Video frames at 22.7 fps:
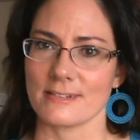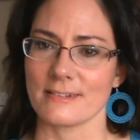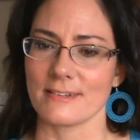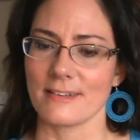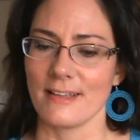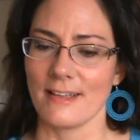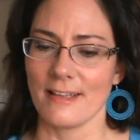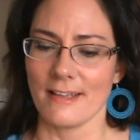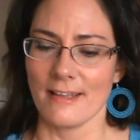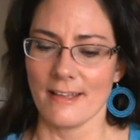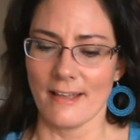
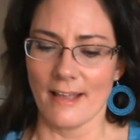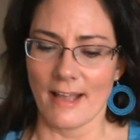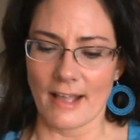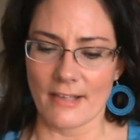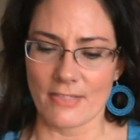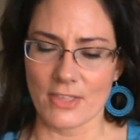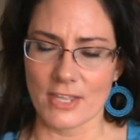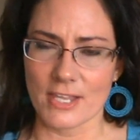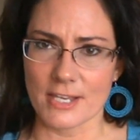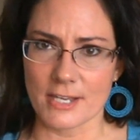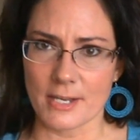And
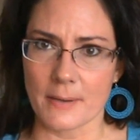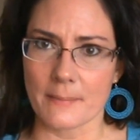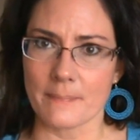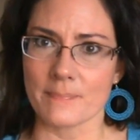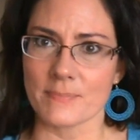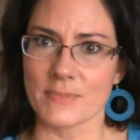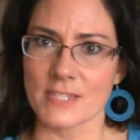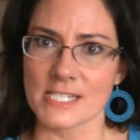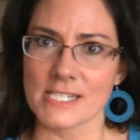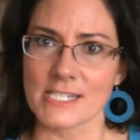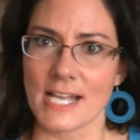I think
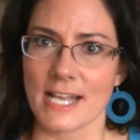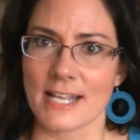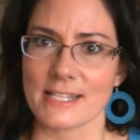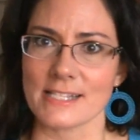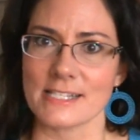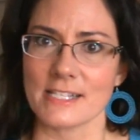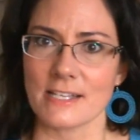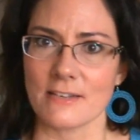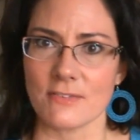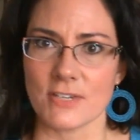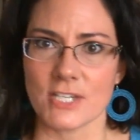um,
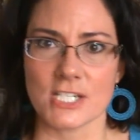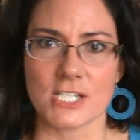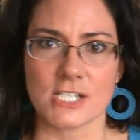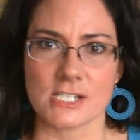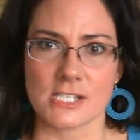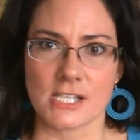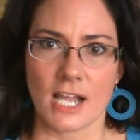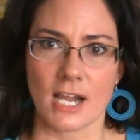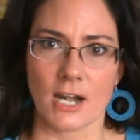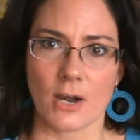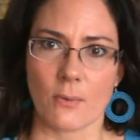Science TV
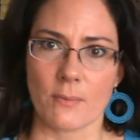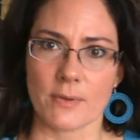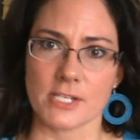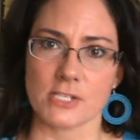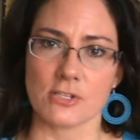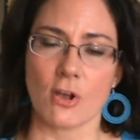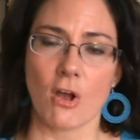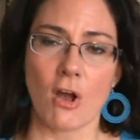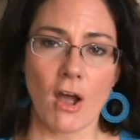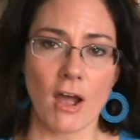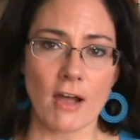does not
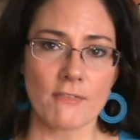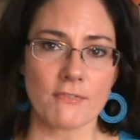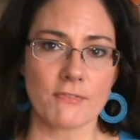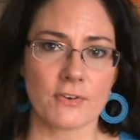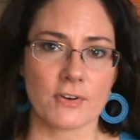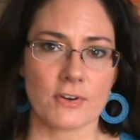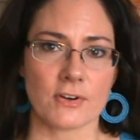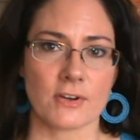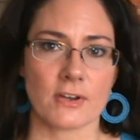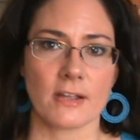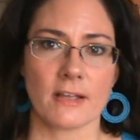always
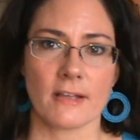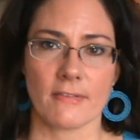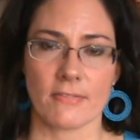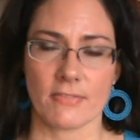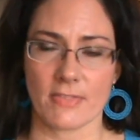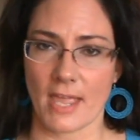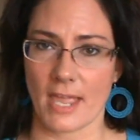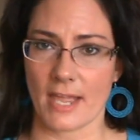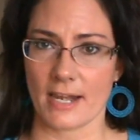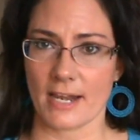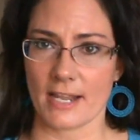offer
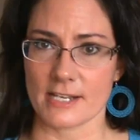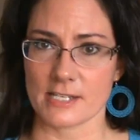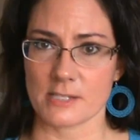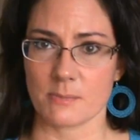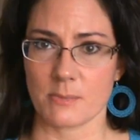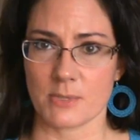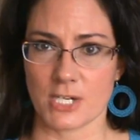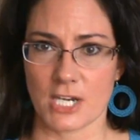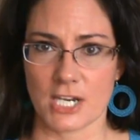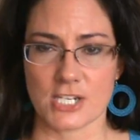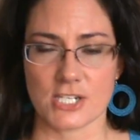that
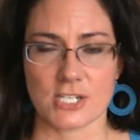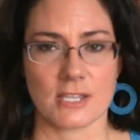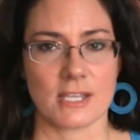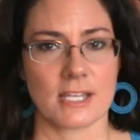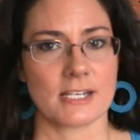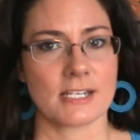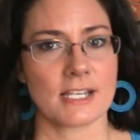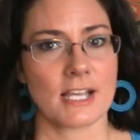explanation.